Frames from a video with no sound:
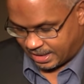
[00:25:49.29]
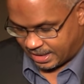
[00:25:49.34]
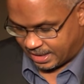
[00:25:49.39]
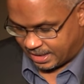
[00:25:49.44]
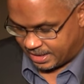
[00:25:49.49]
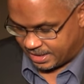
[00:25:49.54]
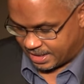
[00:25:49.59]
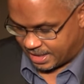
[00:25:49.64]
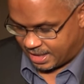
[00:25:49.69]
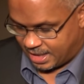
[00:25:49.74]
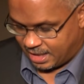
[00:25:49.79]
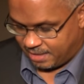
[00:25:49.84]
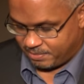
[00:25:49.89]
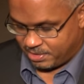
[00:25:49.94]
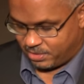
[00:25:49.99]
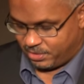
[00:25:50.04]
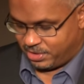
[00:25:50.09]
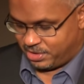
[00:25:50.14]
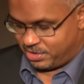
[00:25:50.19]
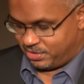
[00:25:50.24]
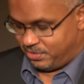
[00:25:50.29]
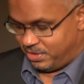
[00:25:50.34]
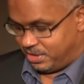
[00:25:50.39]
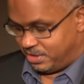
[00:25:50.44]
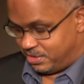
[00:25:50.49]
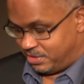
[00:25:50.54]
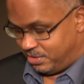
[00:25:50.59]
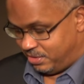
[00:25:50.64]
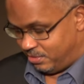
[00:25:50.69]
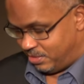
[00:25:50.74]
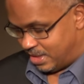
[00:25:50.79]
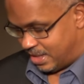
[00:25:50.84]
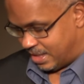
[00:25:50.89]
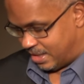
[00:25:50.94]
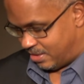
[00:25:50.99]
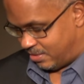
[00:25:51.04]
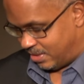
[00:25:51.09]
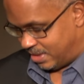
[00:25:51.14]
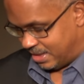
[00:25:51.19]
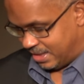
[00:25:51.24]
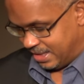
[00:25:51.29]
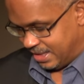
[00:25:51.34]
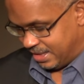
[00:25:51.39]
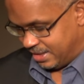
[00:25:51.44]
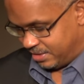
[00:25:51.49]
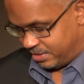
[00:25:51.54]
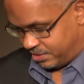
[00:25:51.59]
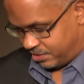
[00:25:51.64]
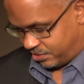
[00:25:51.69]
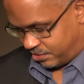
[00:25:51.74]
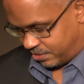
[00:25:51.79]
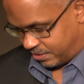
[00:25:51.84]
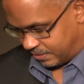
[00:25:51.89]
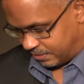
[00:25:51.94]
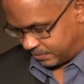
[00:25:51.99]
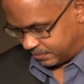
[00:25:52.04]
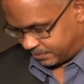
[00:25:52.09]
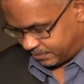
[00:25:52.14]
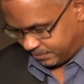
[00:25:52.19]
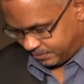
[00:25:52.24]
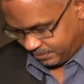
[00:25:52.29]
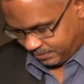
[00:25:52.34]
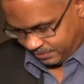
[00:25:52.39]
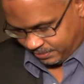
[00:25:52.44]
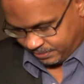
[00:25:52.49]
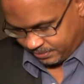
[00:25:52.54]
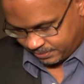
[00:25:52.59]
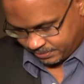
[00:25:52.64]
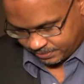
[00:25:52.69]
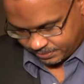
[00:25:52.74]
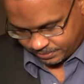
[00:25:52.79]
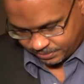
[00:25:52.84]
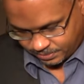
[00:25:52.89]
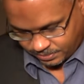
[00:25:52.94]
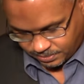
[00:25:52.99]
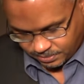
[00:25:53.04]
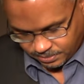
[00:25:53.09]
and I'm going to read it to you now in English.